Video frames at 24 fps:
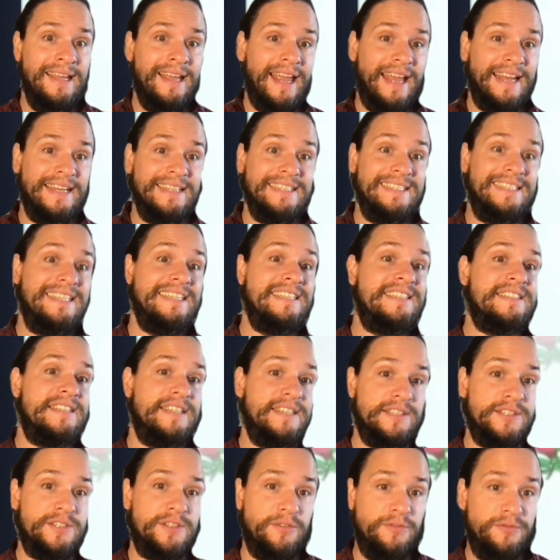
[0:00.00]
and
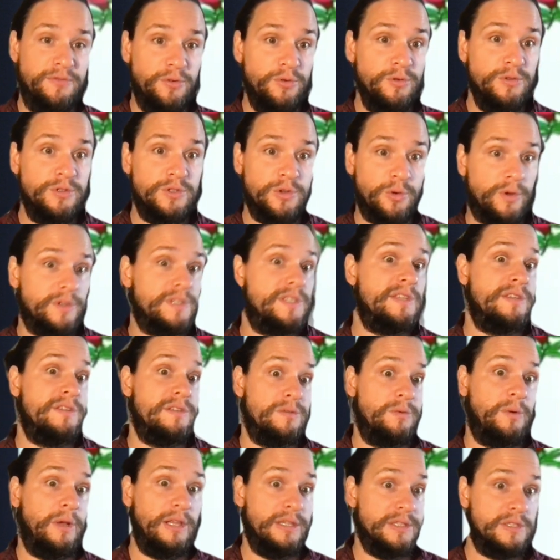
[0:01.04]
distance to food sources as
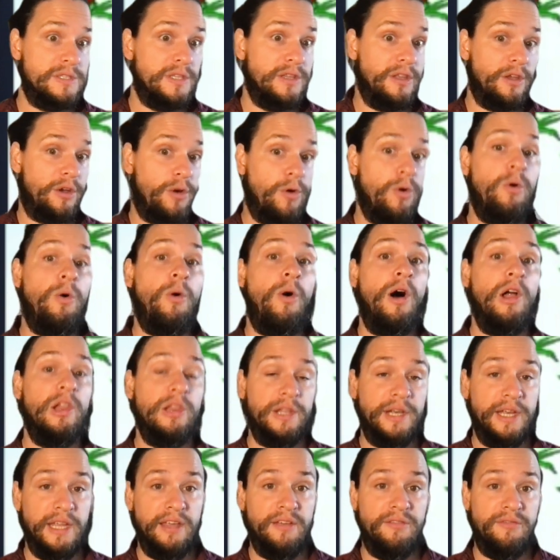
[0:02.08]
well as the
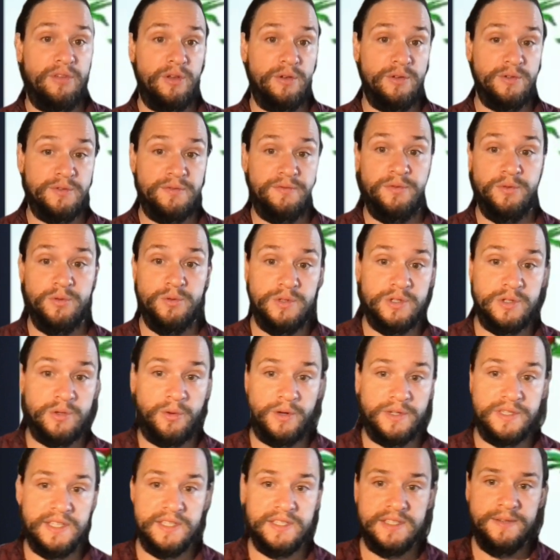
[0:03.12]
quality of those food
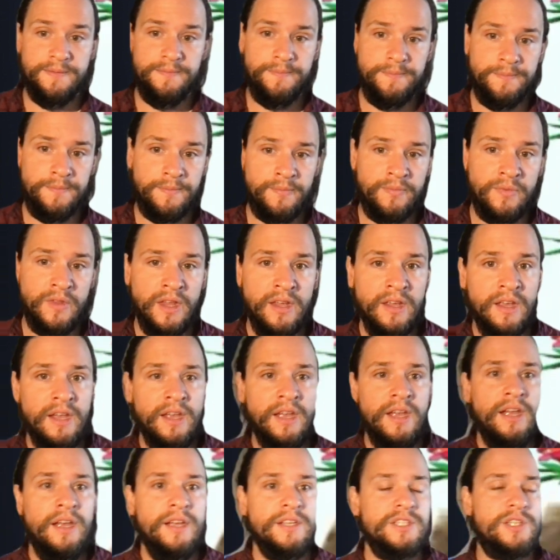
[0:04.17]
sources.
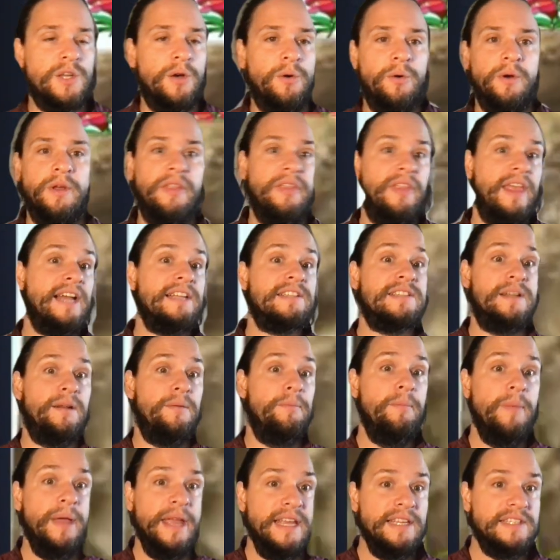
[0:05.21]
So that's an
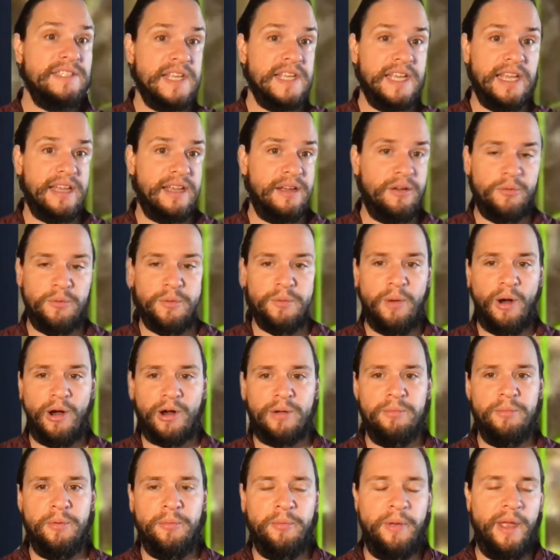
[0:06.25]
amazing and
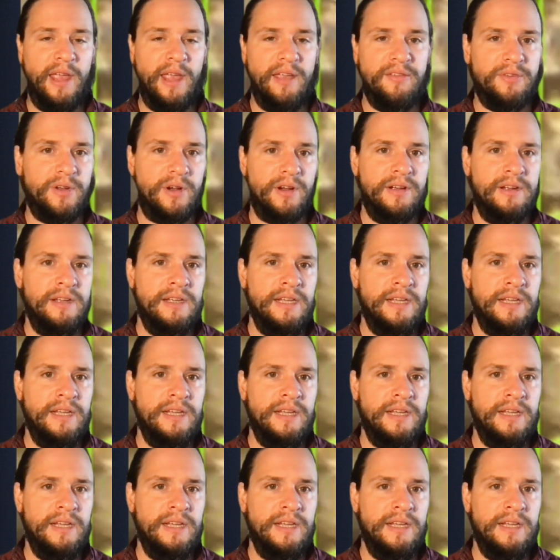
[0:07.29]
remarkable behavior.